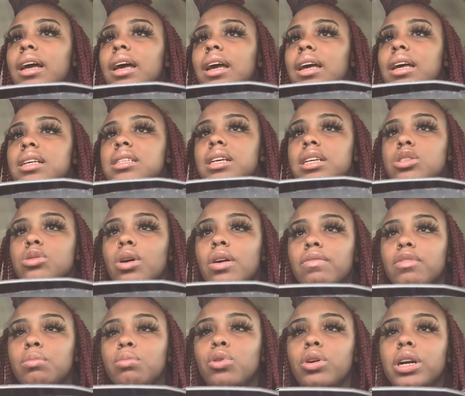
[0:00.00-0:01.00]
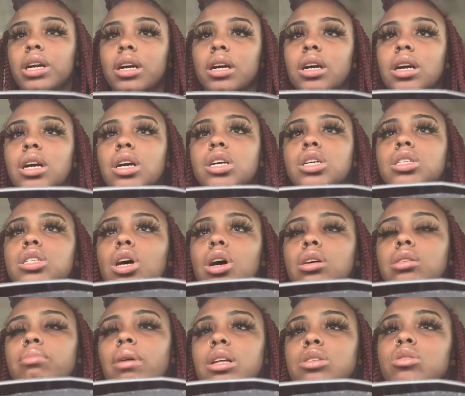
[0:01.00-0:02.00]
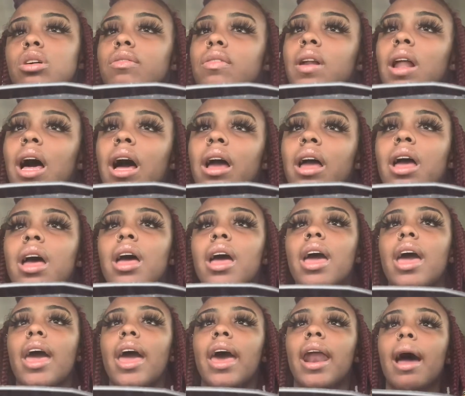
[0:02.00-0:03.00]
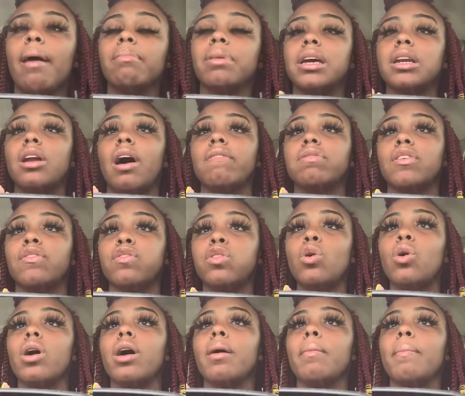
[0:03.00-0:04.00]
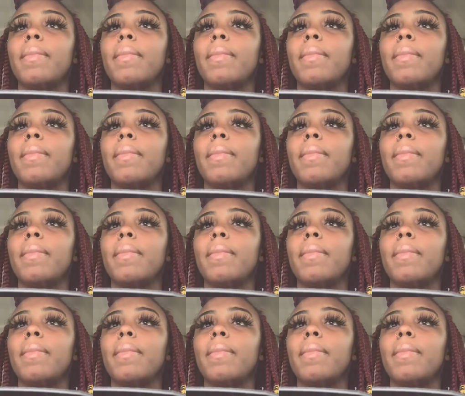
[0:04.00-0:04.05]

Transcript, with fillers: It ends at 12 in the morning, so it's about 12 o'clock, and I'm getting off the floor.